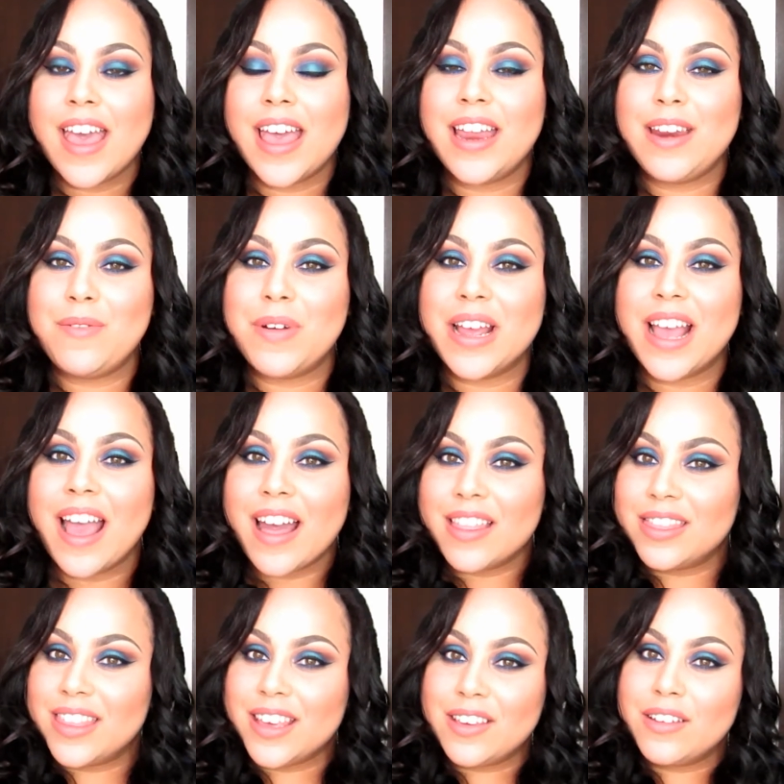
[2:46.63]
Anyway,
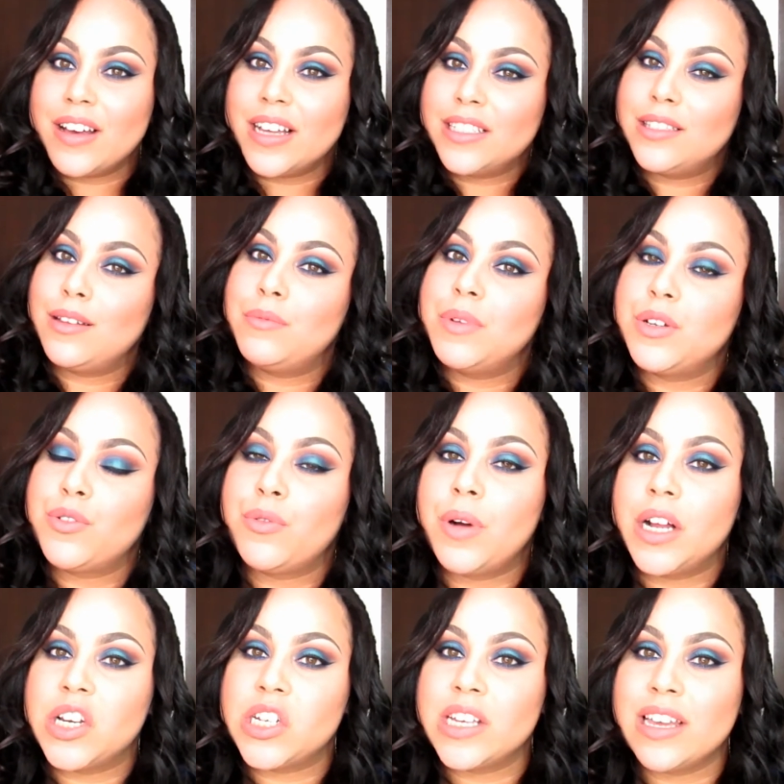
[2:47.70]
thank you guys so much for
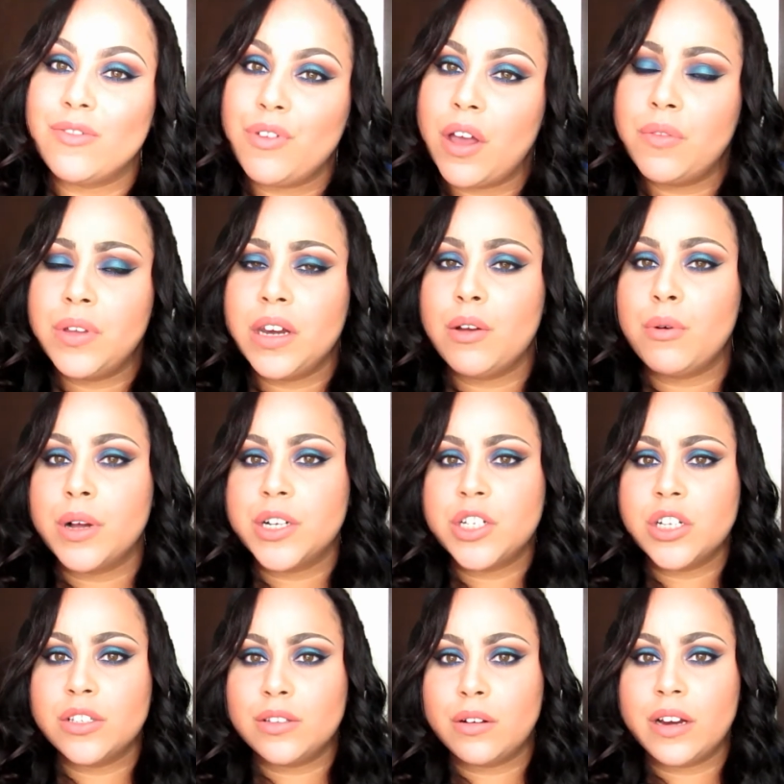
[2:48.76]
watching. If you have any
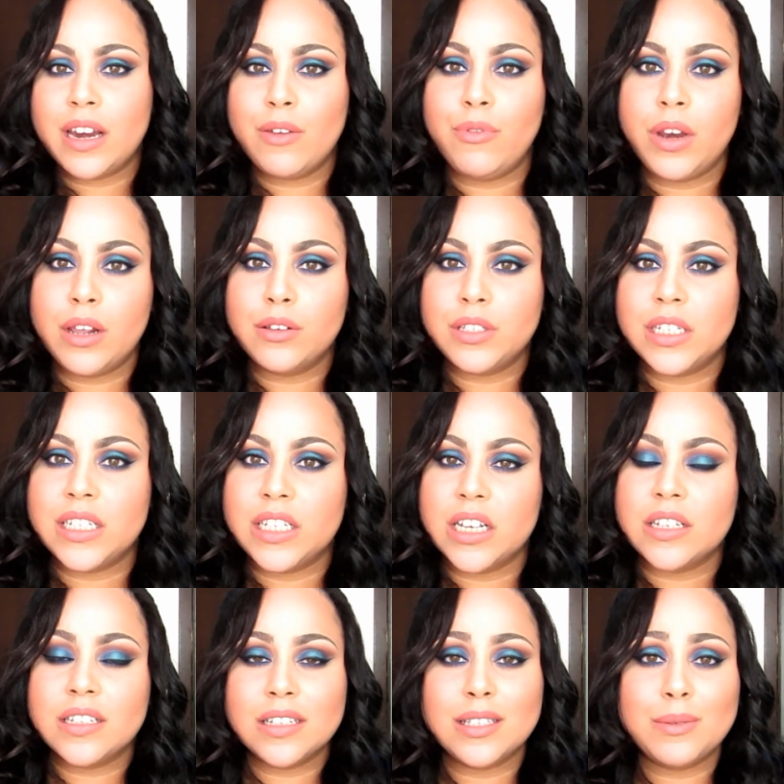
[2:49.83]
questions or any video
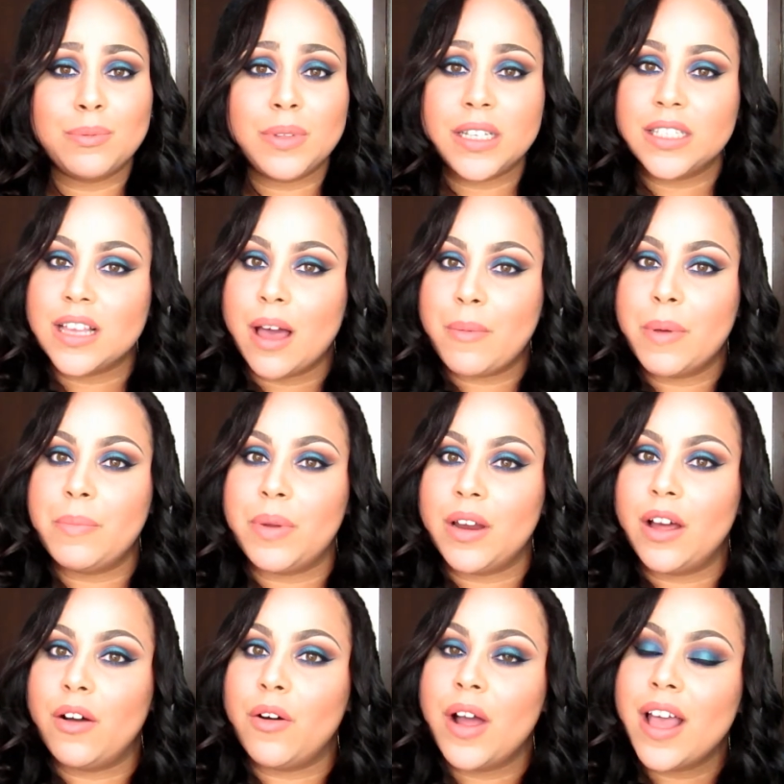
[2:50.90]
suggestions, please comment
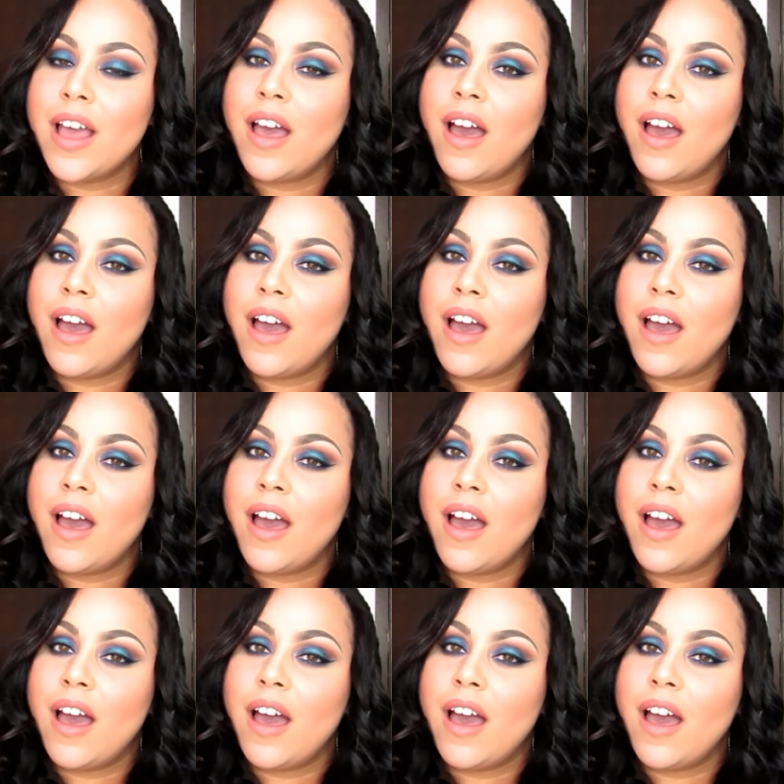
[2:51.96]
below.